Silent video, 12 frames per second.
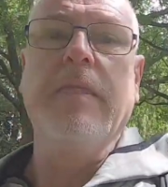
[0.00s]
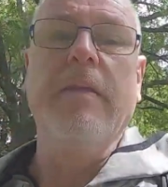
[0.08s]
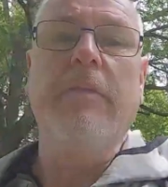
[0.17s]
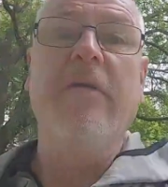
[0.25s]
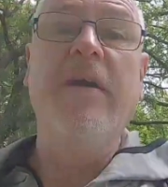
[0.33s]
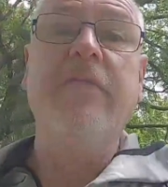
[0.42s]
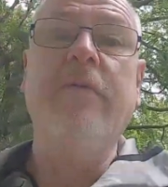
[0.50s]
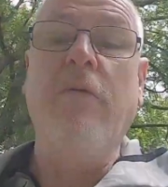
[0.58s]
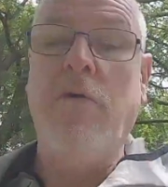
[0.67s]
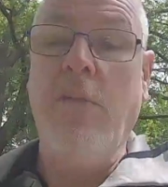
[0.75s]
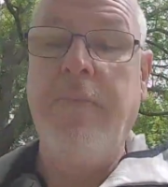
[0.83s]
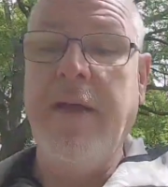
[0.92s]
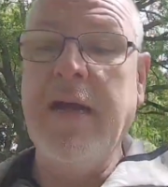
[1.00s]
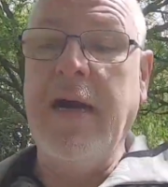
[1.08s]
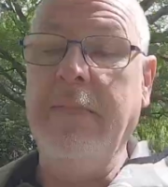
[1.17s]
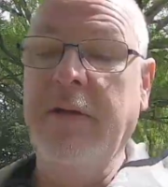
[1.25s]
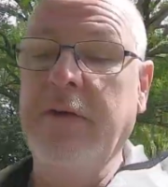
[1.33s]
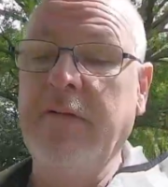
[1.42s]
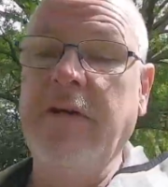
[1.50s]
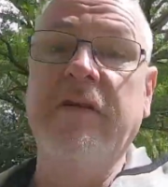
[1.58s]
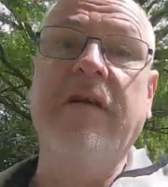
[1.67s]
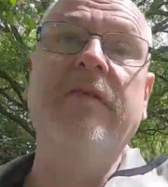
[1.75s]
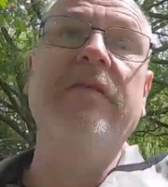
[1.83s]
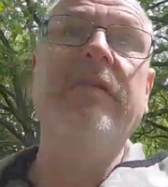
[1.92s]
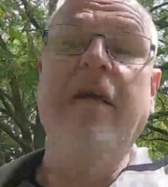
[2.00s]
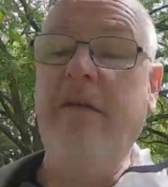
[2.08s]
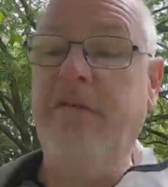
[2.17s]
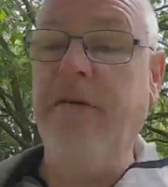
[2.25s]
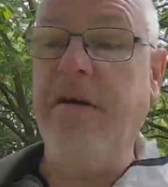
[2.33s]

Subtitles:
the First World War began because the assassination